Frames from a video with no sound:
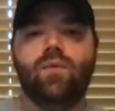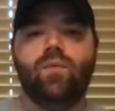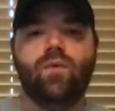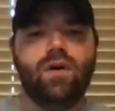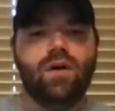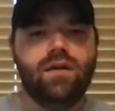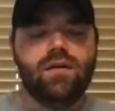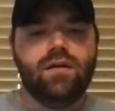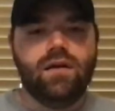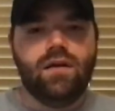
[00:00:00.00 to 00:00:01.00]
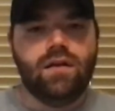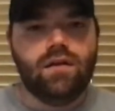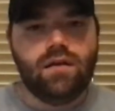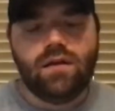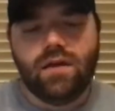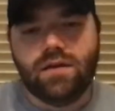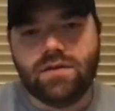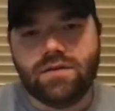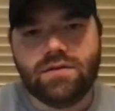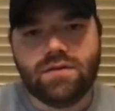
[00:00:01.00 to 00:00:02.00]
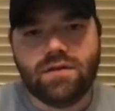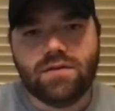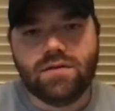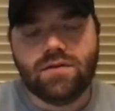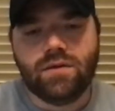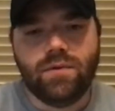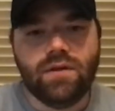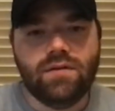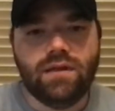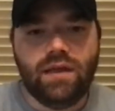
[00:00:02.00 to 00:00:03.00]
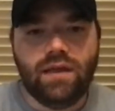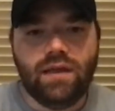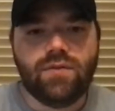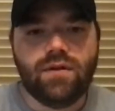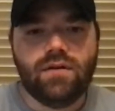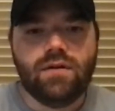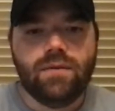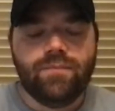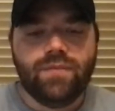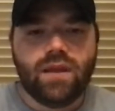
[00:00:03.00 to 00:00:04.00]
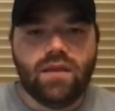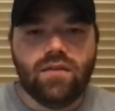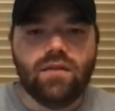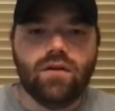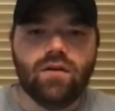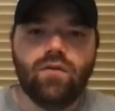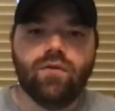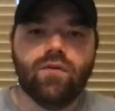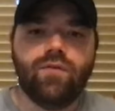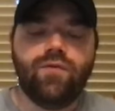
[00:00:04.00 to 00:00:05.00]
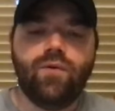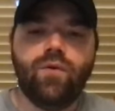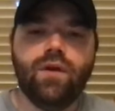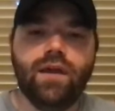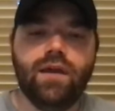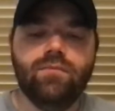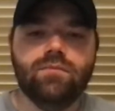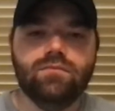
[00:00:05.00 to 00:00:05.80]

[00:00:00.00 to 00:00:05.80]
one is attributed to Ethan, and then there are over 40